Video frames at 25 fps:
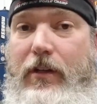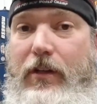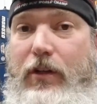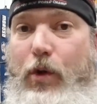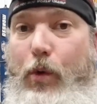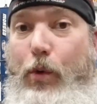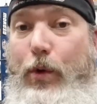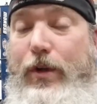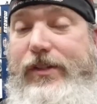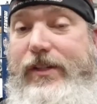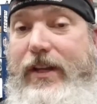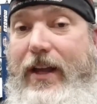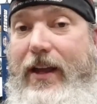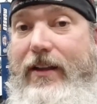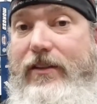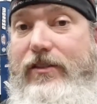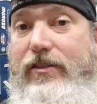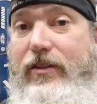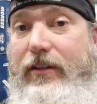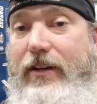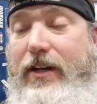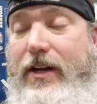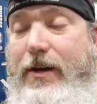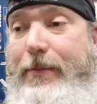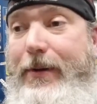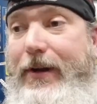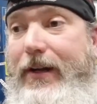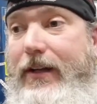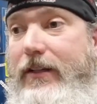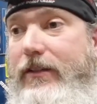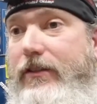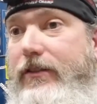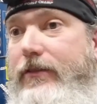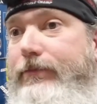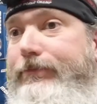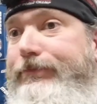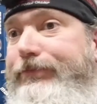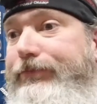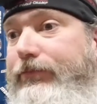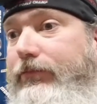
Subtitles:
noise canceling earbuds,